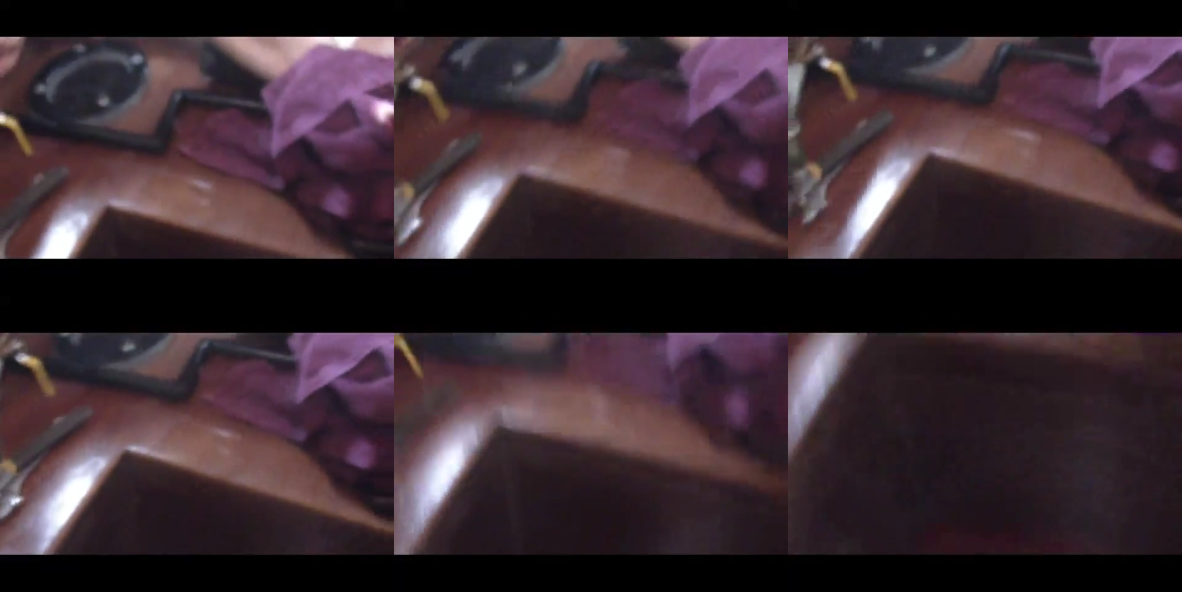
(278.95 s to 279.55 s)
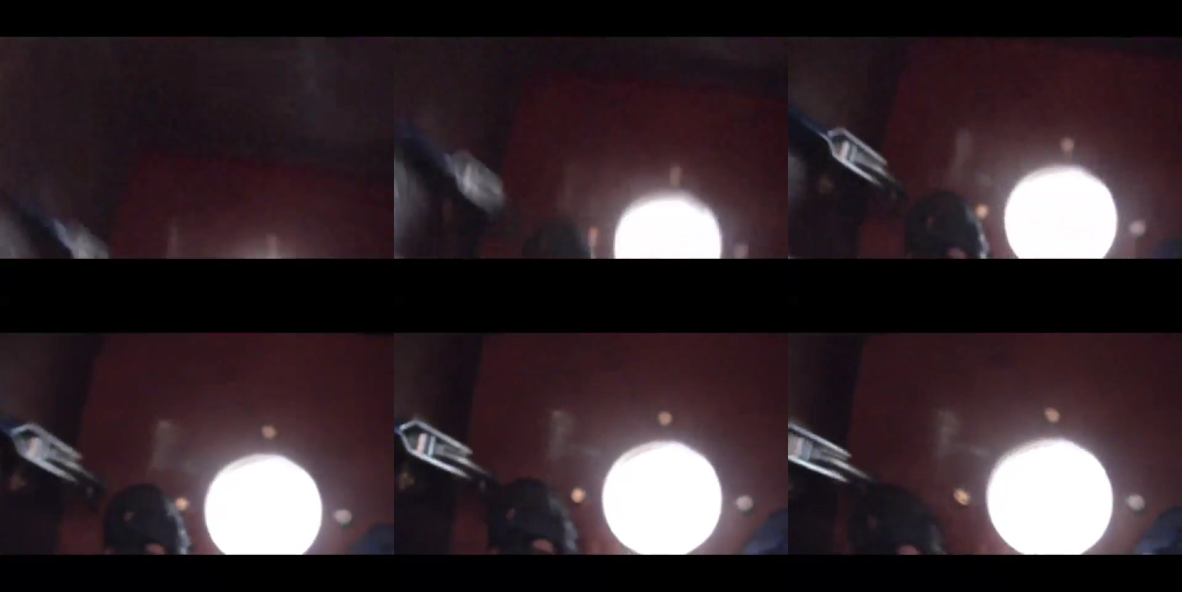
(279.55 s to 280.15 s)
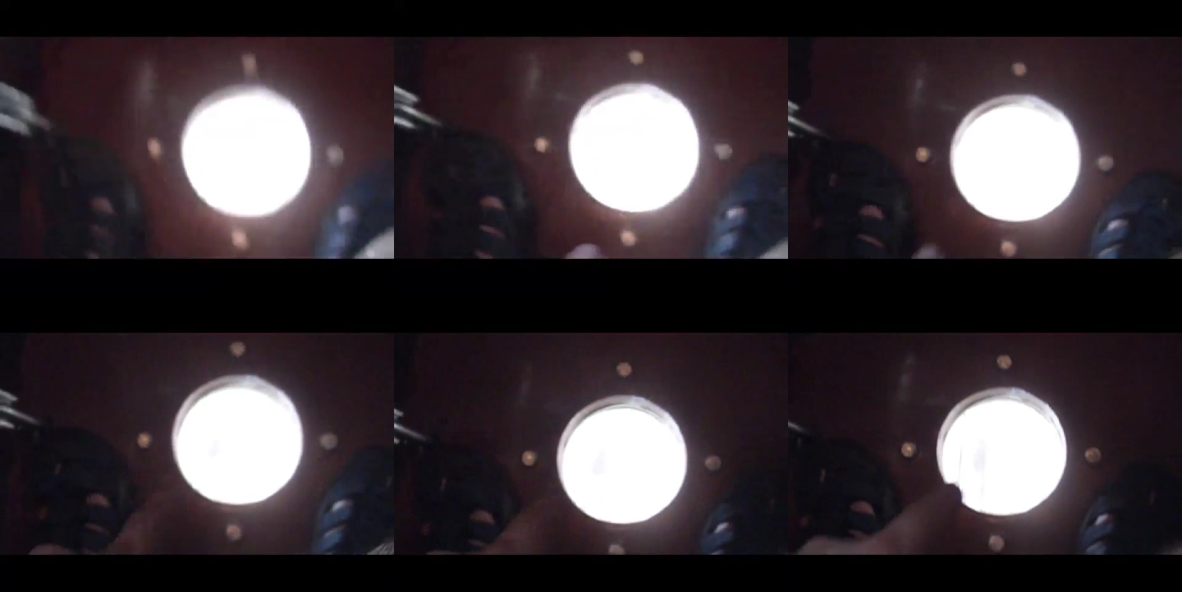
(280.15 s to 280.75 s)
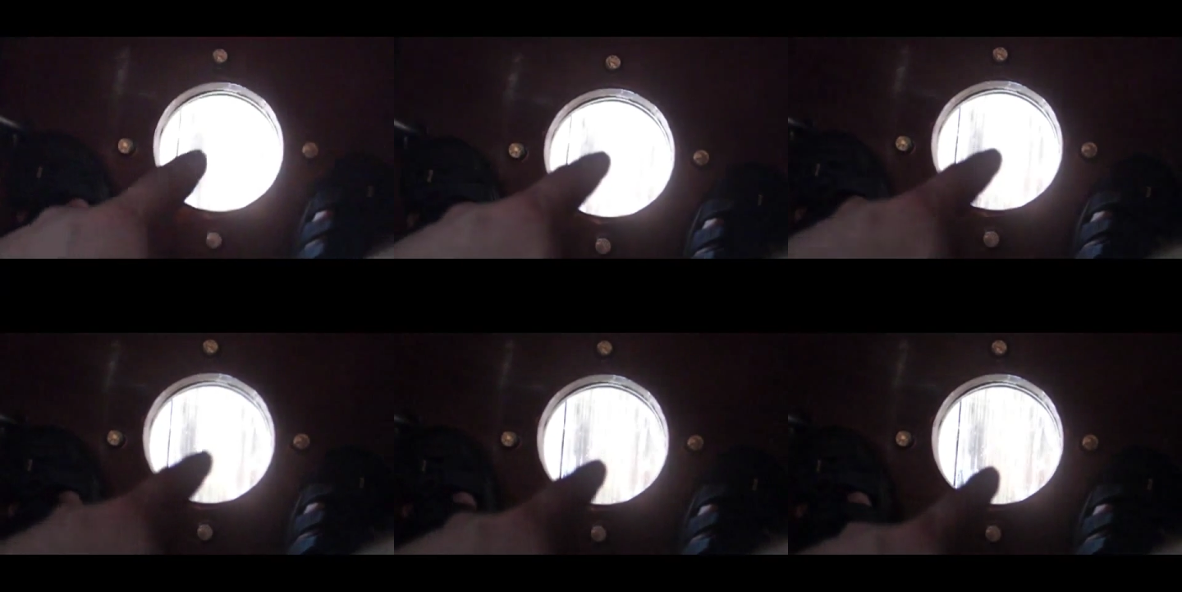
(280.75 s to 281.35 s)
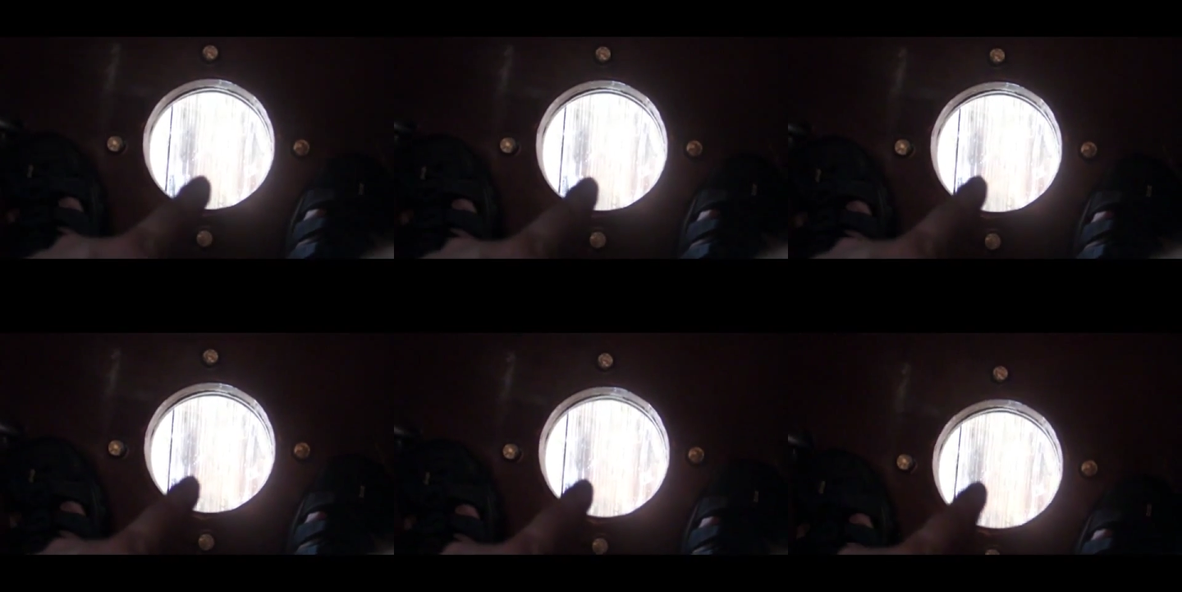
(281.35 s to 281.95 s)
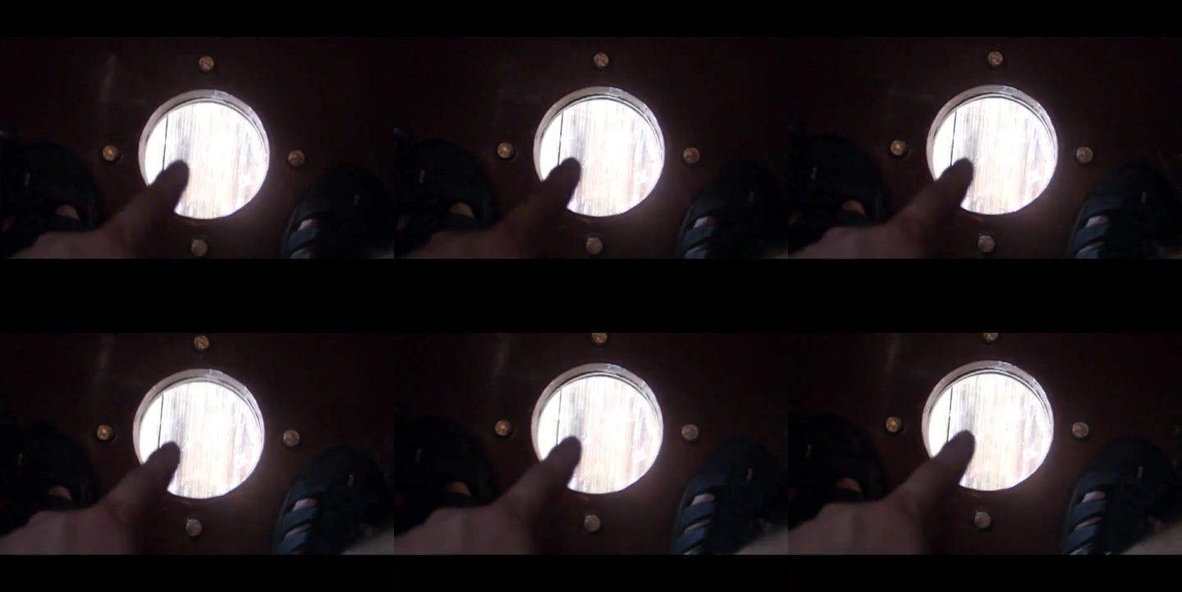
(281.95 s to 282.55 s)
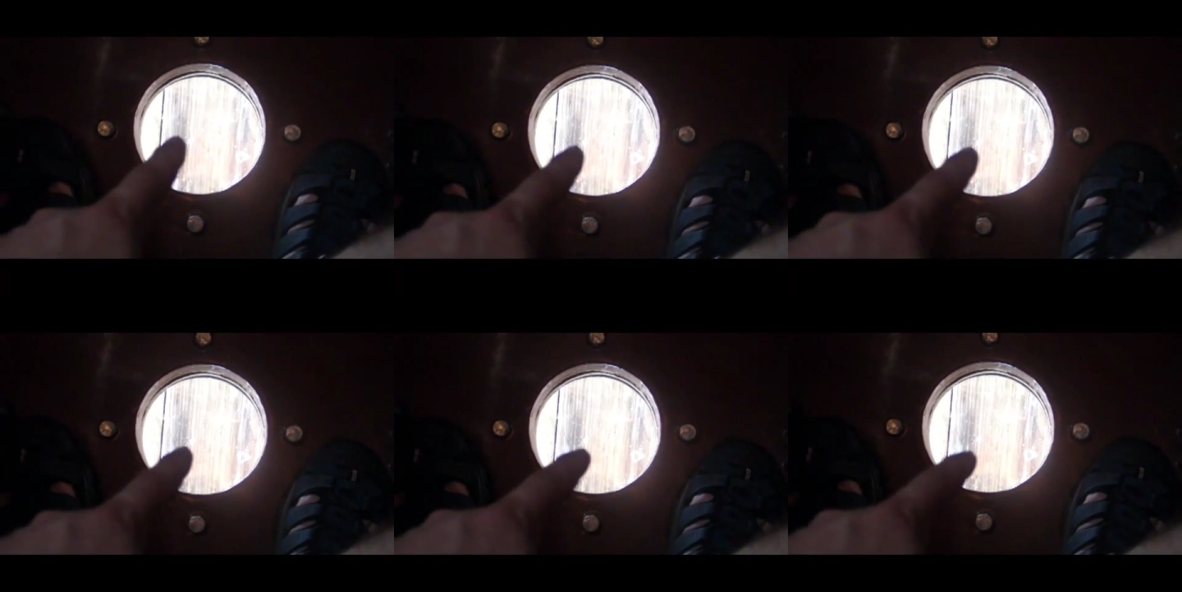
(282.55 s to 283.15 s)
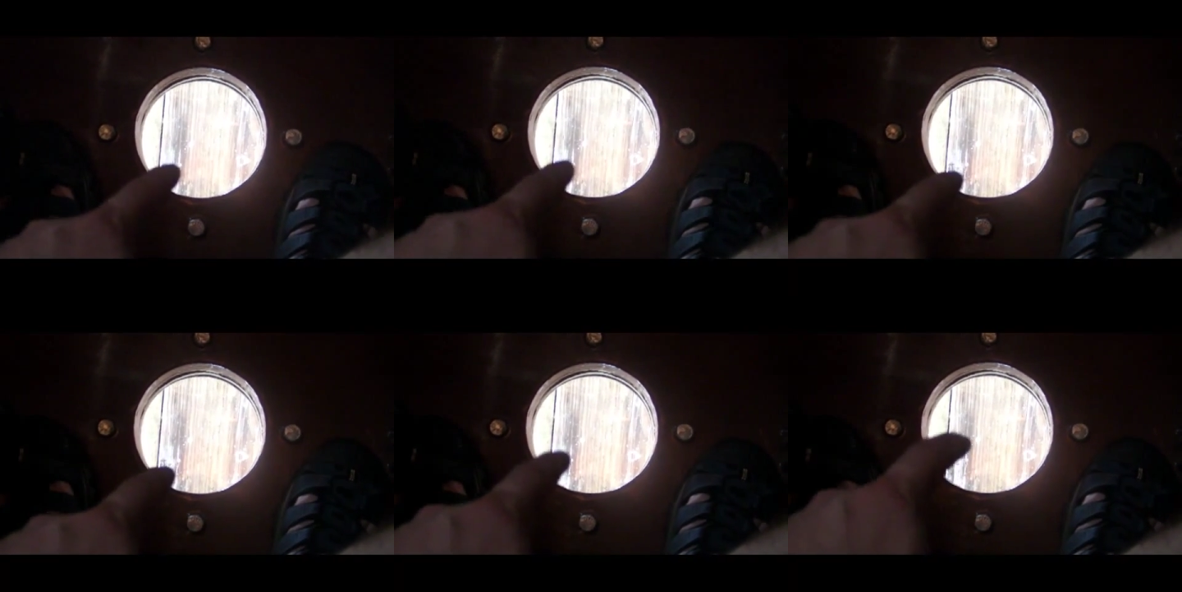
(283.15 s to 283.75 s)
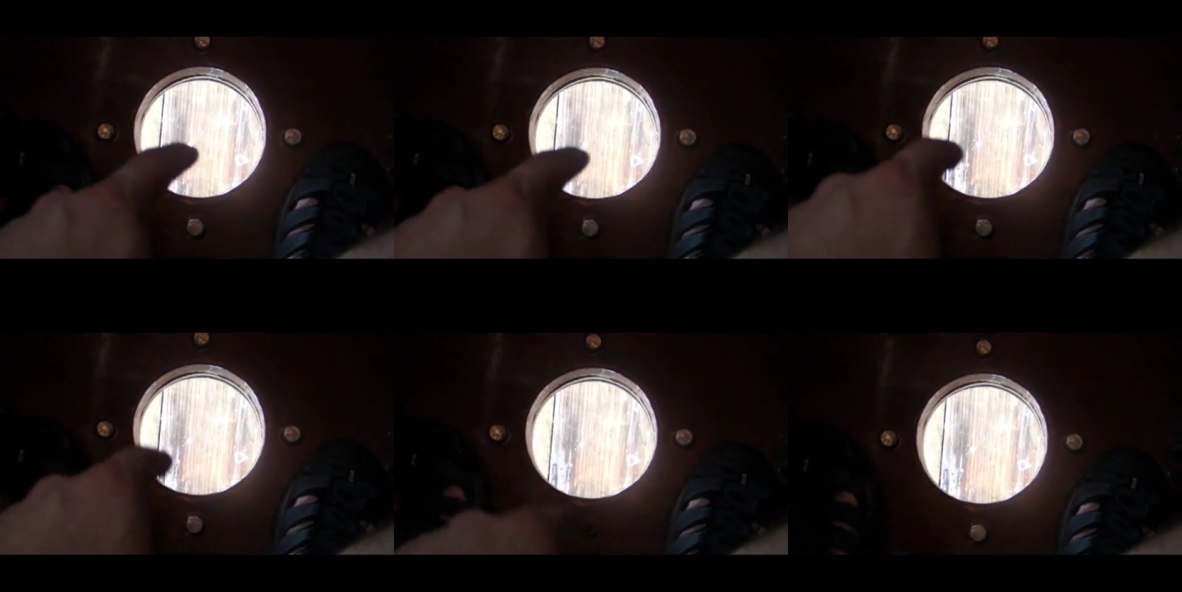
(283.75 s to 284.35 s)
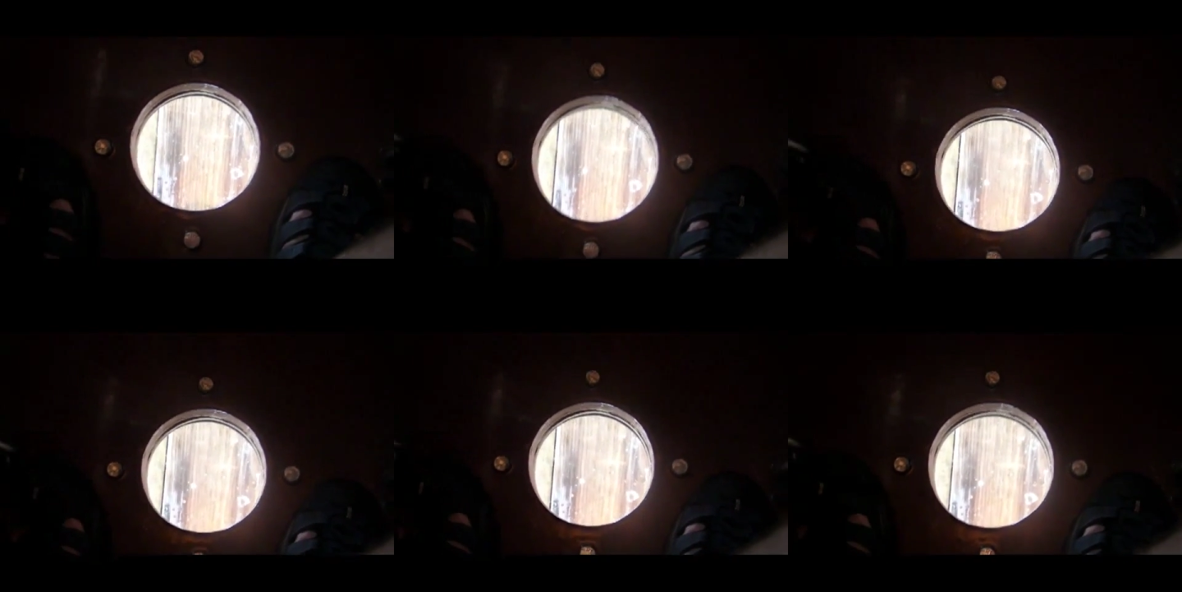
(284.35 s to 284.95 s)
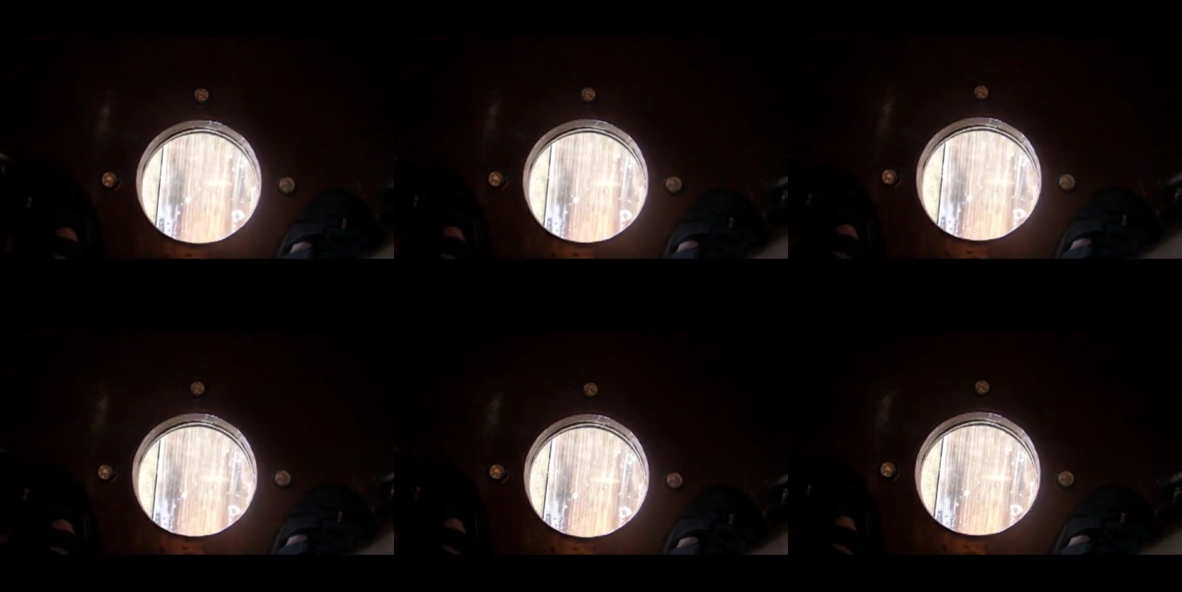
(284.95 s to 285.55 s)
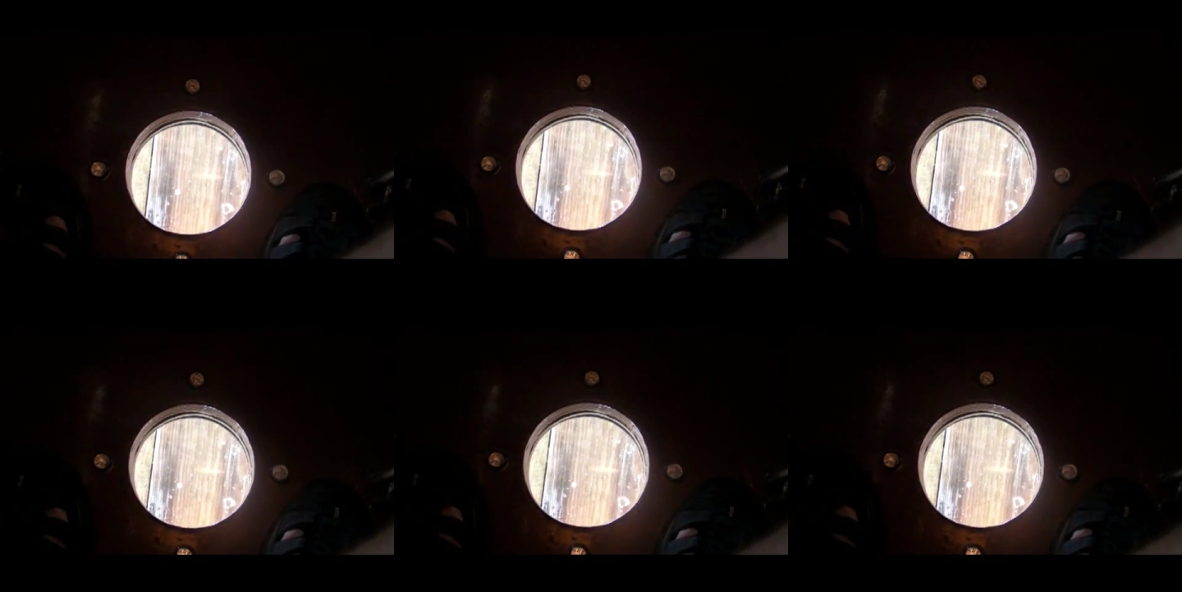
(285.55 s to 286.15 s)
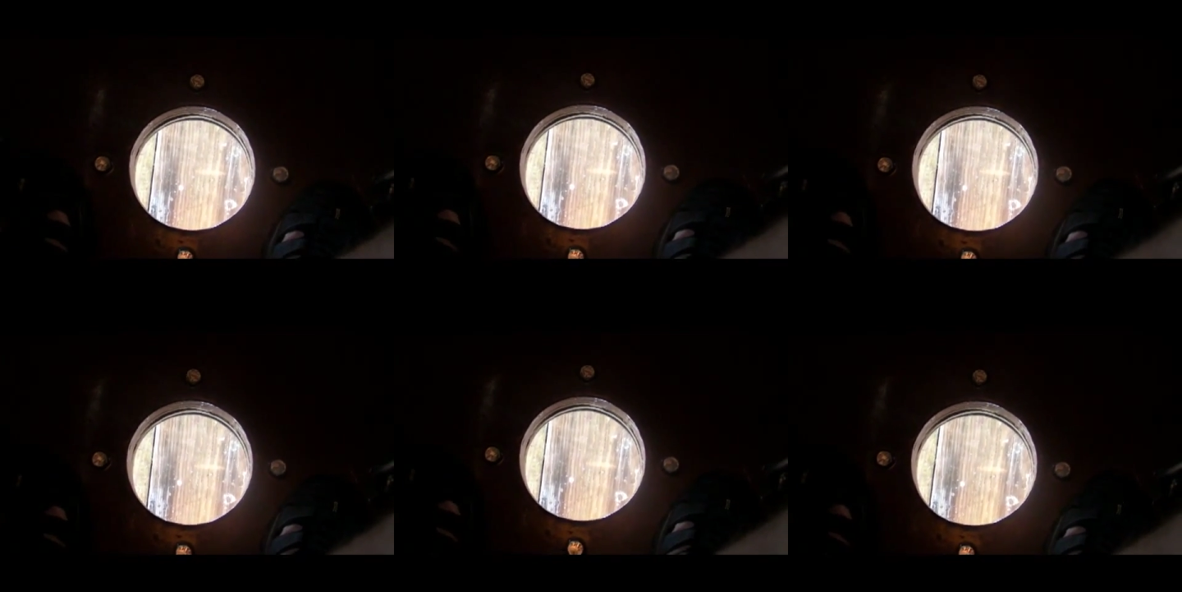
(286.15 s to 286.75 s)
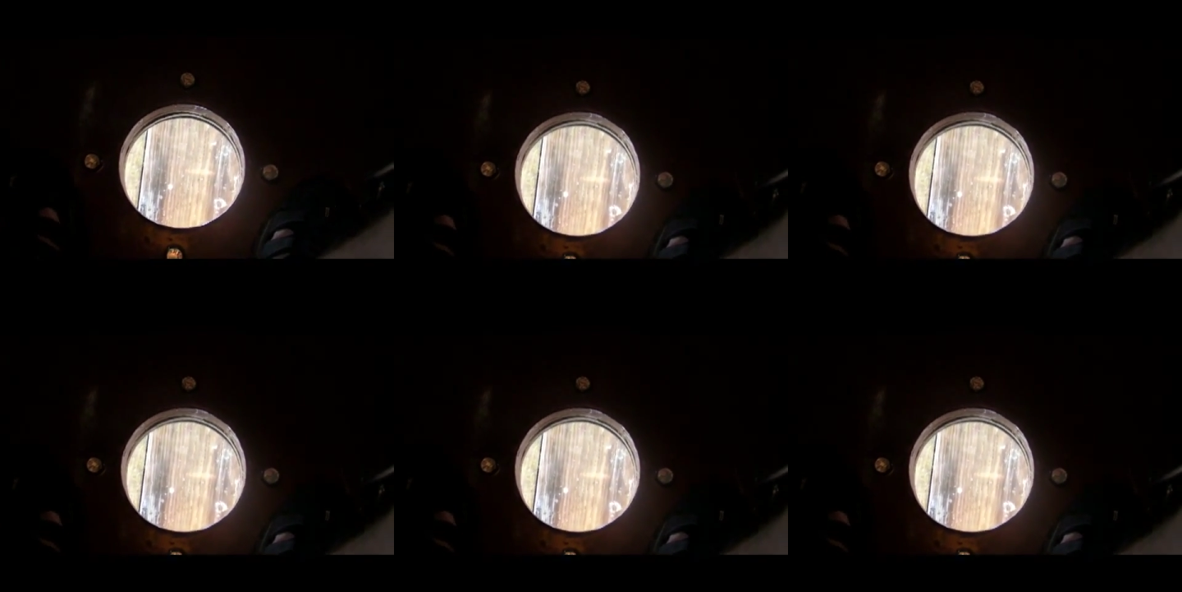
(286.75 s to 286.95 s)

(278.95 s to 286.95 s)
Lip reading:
[unreadable: no face in view]